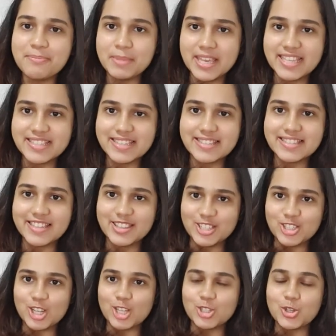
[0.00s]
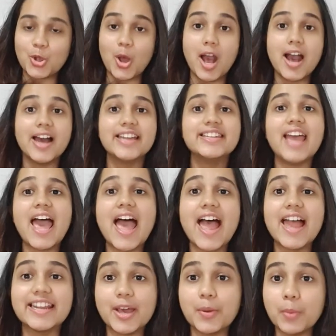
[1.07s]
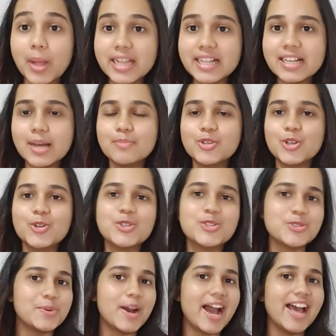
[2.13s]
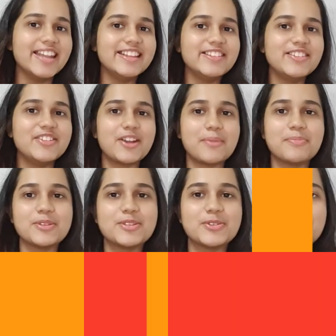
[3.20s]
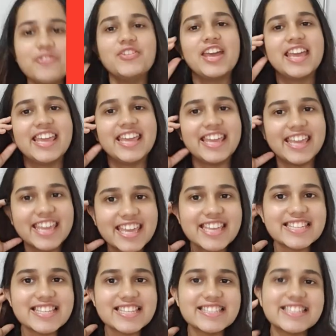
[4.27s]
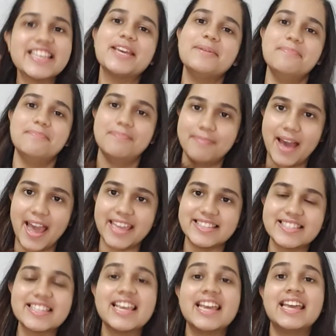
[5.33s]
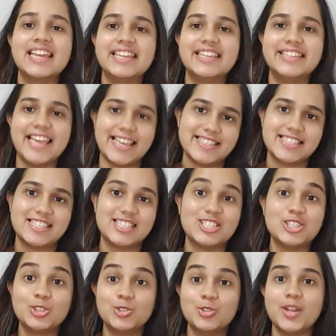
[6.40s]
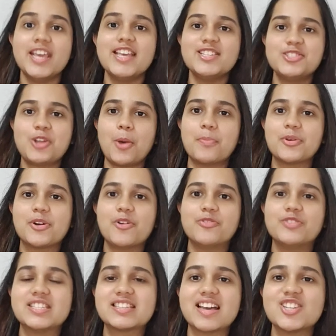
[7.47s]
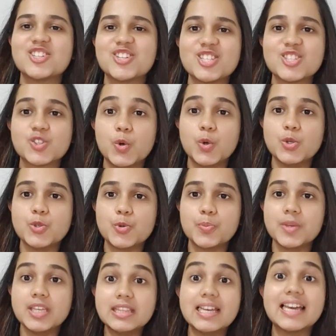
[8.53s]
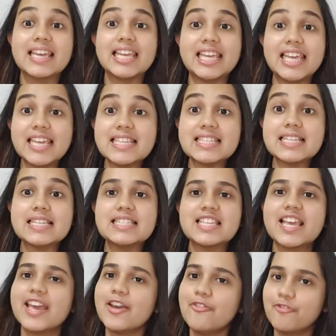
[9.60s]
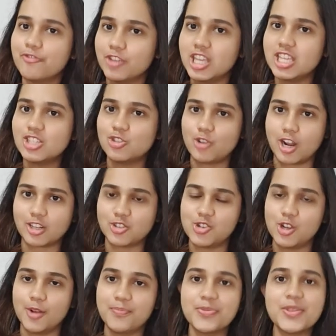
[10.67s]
ACCA Disha Chauhan, and I welcome you to another episode of ACCA Bites. Yes, today's topic of discussion is going to be the ACCA fee structure.